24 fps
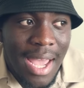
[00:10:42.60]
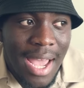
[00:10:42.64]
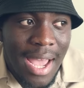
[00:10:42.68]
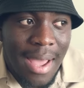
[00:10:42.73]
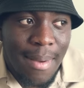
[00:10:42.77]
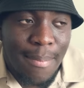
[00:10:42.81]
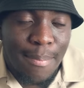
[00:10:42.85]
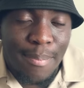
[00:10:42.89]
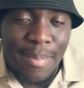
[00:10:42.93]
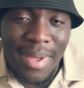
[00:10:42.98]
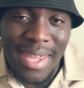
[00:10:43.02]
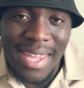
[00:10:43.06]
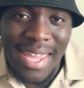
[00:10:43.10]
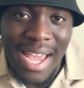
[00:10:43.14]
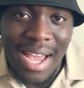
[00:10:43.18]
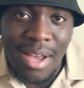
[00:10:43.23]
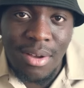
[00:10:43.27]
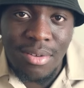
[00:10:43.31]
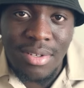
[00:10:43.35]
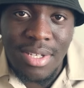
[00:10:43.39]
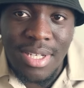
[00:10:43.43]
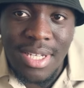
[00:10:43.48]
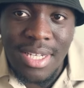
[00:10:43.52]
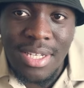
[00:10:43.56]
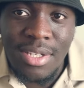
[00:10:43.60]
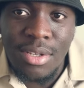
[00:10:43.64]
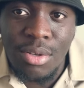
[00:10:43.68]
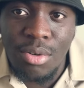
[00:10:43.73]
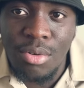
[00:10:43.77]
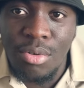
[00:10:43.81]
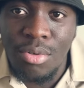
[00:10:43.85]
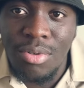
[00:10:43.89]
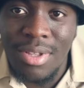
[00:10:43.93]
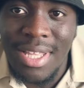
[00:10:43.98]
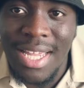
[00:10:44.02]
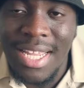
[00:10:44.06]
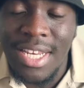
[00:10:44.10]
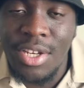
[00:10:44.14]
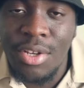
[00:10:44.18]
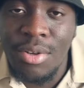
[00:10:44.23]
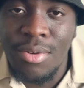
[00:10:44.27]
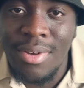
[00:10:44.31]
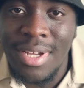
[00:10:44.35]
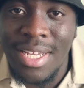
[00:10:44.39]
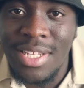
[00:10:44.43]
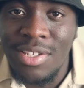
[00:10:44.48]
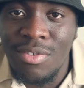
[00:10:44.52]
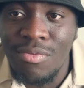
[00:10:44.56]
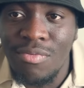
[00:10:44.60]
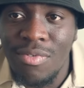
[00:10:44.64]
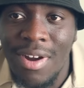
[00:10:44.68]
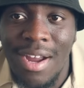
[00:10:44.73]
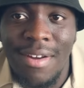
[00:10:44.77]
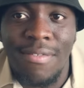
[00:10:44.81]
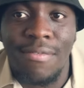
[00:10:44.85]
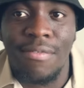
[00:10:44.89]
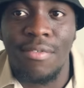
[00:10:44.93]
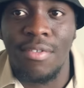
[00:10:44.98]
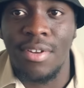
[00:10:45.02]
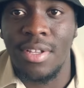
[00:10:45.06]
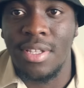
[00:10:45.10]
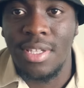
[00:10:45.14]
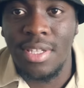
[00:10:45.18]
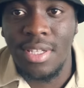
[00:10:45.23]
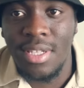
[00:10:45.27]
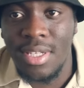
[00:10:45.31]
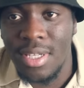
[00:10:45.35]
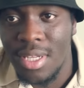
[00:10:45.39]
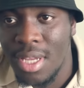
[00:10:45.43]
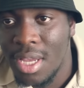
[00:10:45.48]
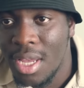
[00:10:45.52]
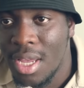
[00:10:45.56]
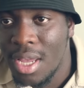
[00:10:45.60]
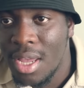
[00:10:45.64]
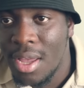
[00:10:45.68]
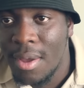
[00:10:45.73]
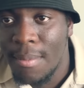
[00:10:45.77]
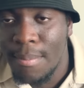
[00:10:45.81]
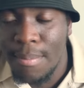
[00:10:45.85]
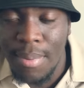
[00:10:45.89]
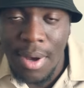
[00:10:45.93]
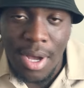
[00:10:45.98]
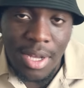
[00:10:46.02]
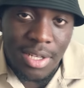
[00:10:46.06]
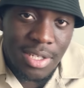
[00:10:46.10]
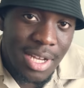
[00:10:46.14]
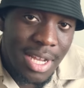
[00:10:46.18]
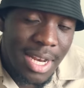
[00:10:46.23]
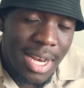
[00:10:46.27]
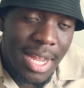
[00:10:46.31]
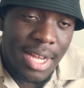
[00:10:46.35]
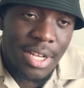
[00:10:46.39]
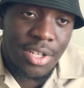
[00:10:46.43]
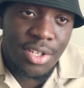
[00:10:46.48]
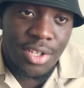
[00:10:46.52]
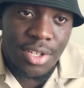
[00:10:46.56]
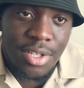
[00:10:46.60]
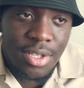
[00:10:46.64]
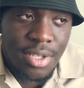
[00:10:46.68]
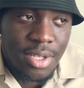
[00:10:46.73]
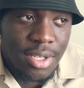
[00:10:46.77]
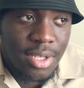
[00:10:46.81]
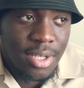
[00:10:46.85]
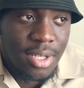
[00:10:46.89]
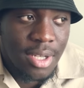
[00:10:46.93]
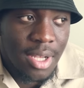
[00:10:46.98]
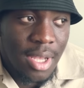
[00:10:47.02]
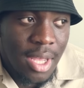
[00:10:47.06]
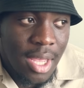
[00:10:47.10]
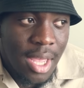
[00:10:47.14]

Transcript: at big houses, all they do is reference past collections.